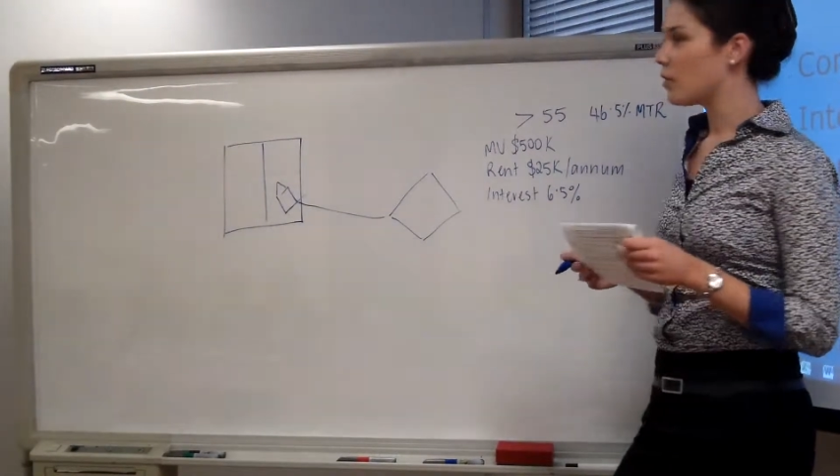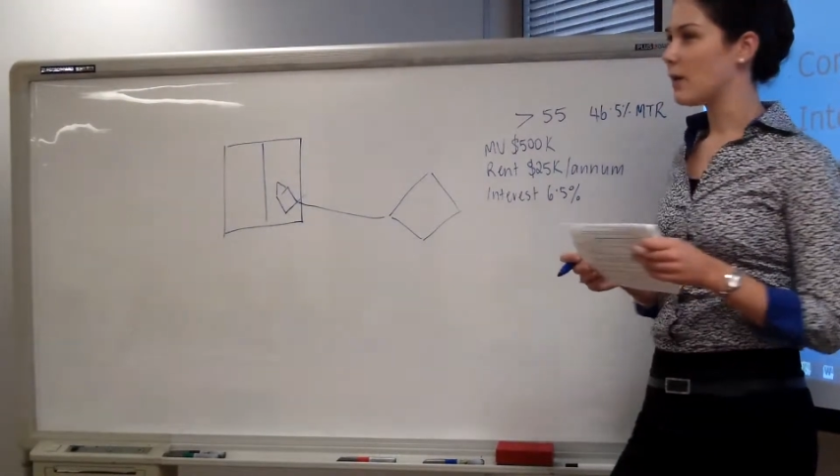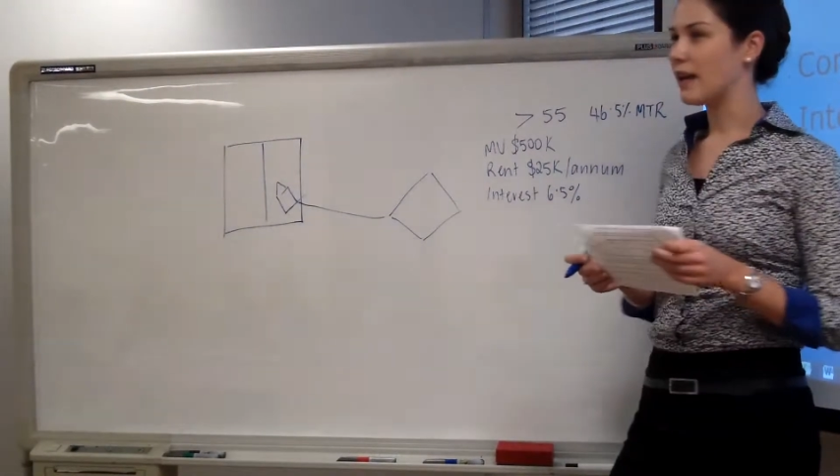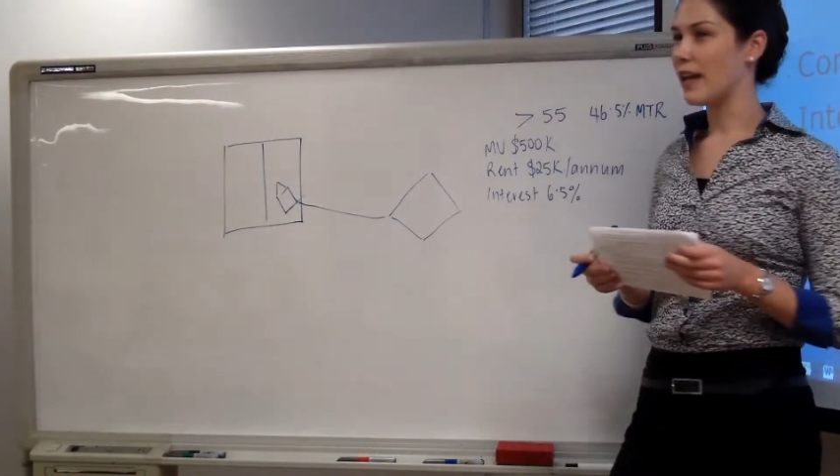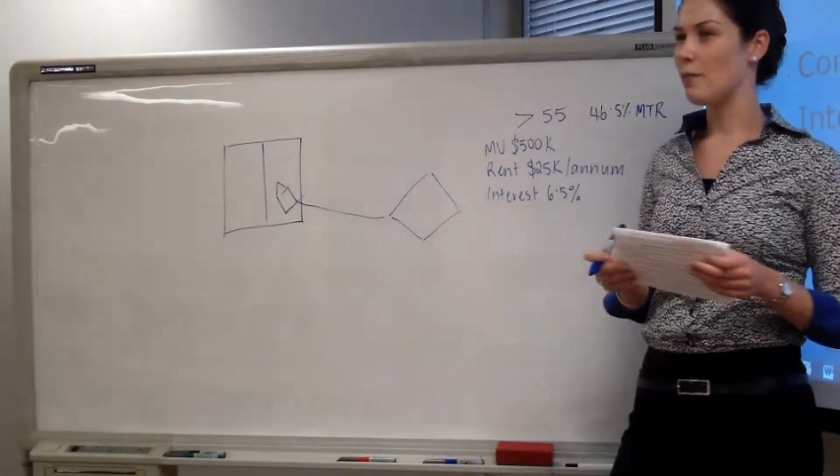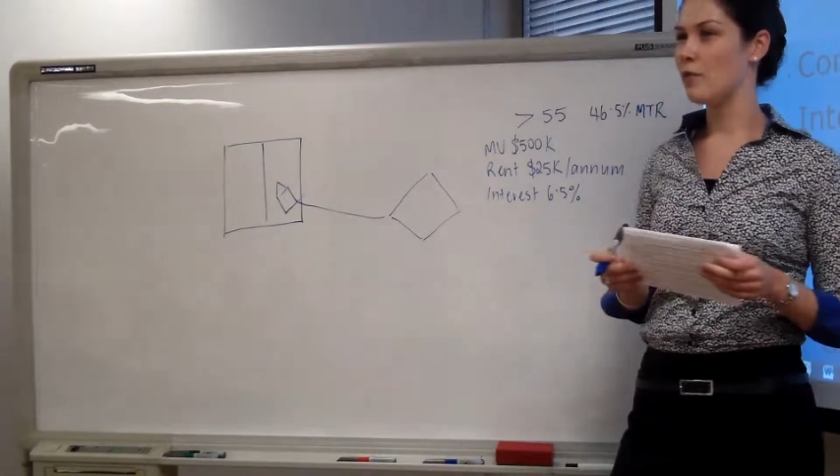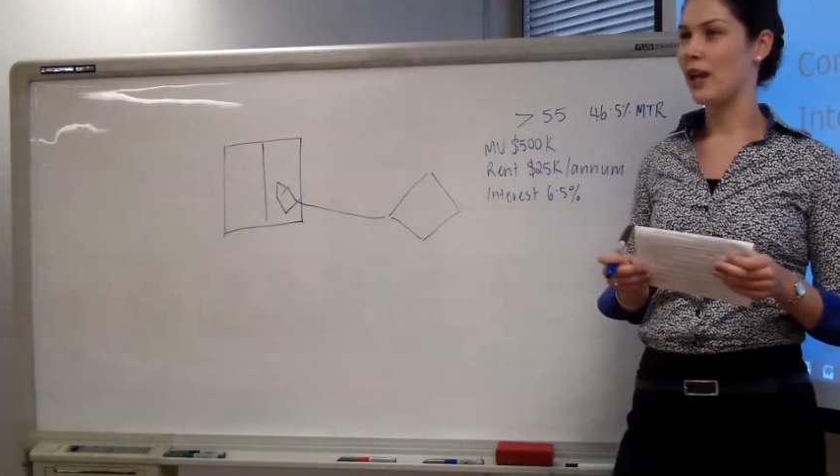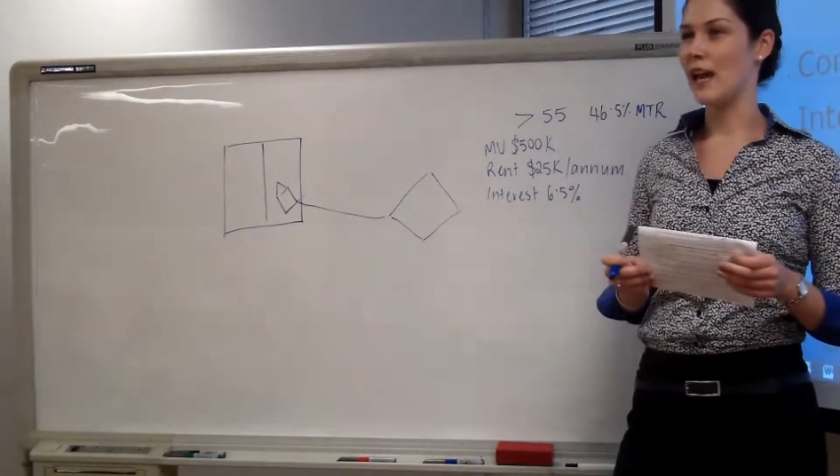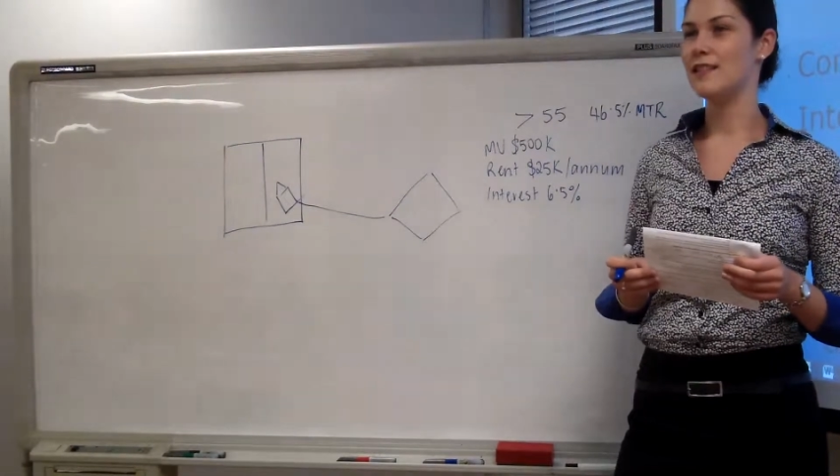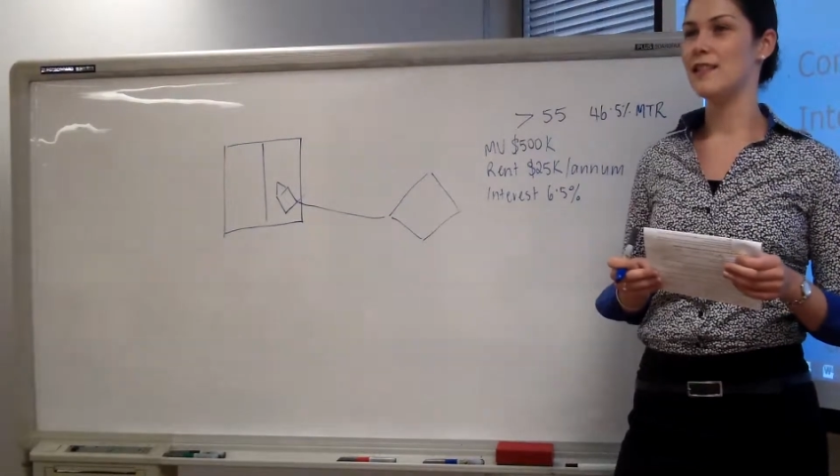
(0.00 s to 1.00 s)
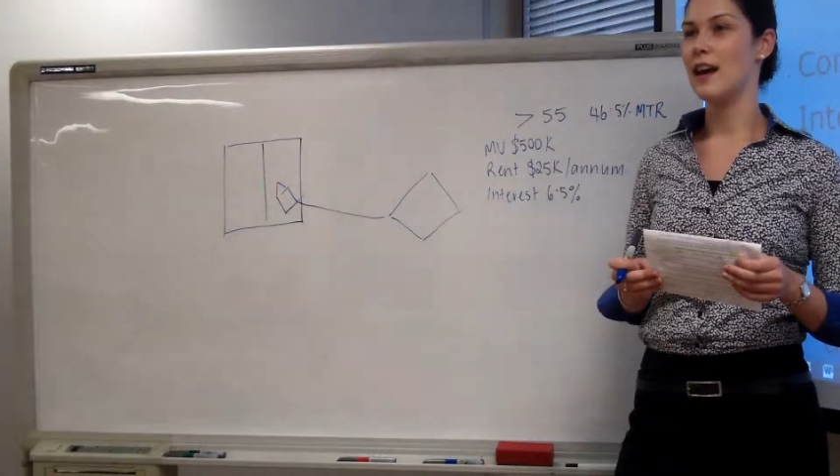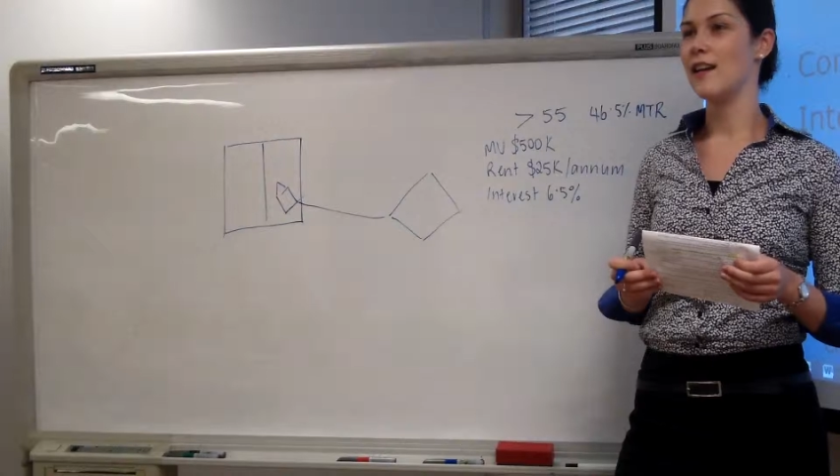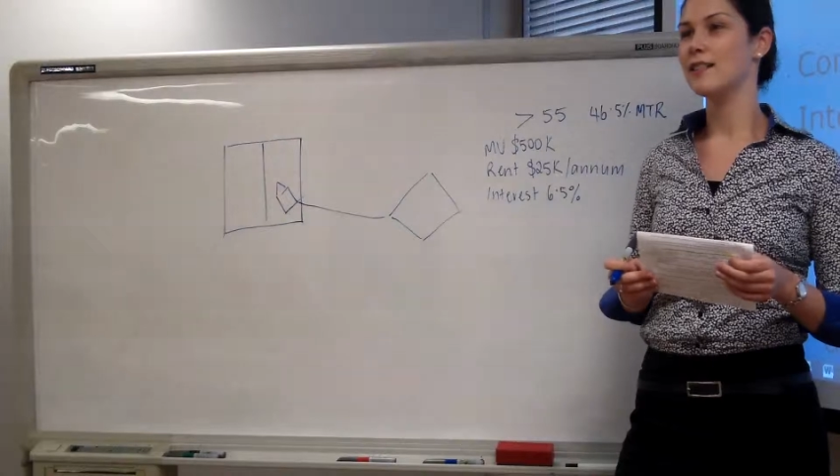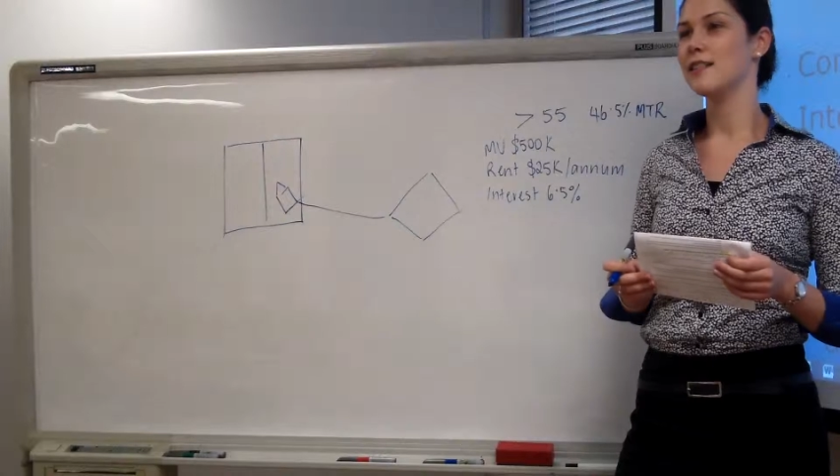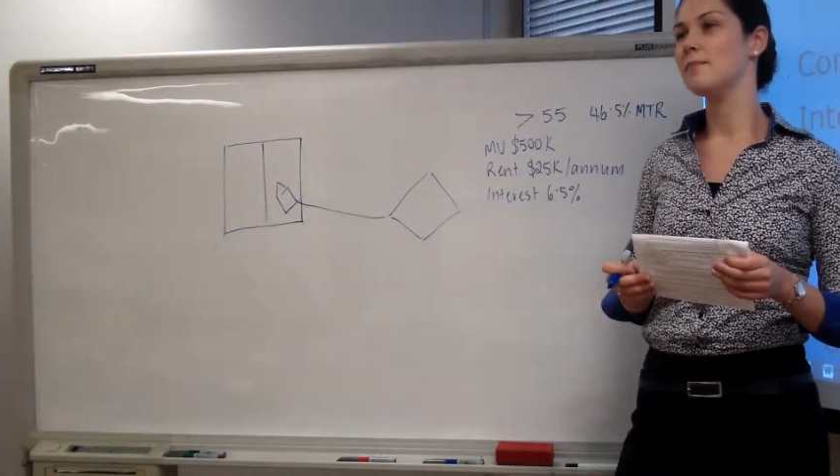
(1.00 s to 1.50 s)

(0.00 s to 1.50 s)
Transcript: What about capital gains tax?